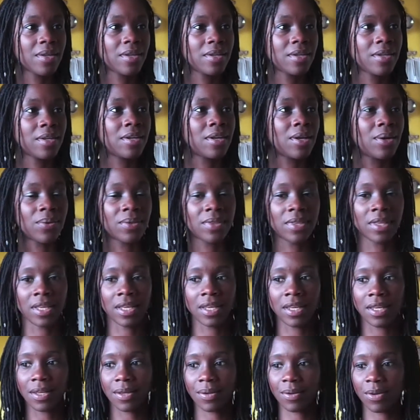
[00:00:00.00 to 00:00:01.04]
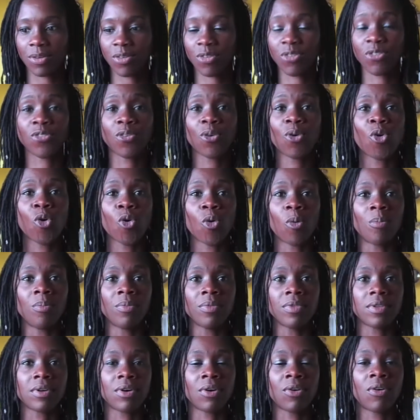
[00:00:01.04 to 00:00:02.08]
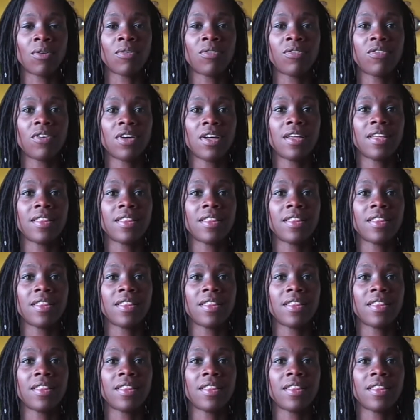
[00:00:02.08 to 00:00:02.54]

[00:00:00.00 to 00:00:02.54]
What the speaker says: you know, the form of